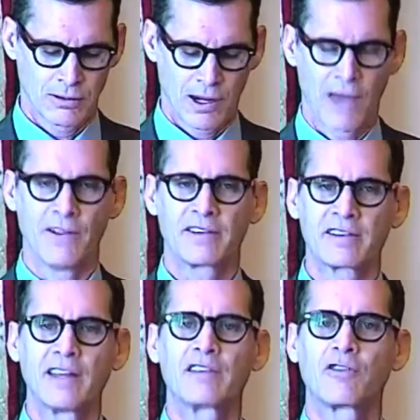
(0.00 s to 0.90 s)
And this
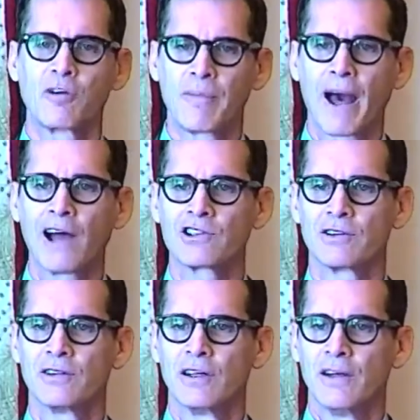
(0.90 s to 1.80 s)
sense of
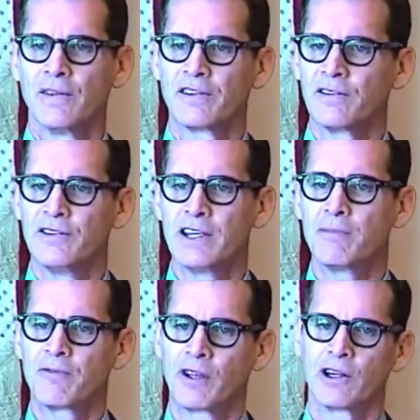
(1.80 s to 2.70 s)
compassion, this
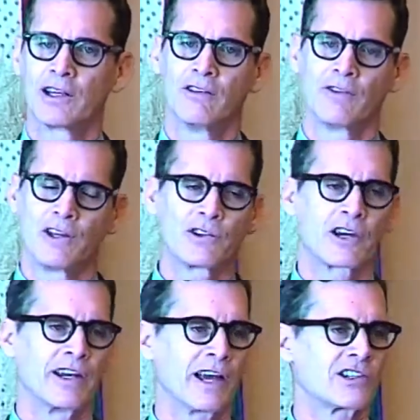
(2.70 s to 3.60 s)
deep feeling of
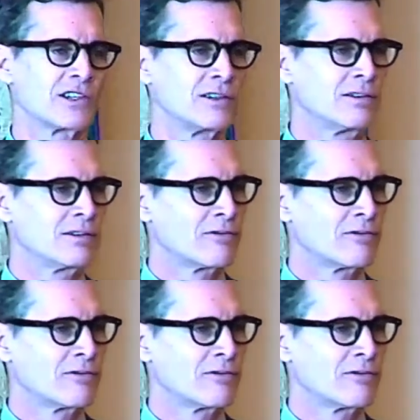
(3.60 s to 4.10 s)
interconnection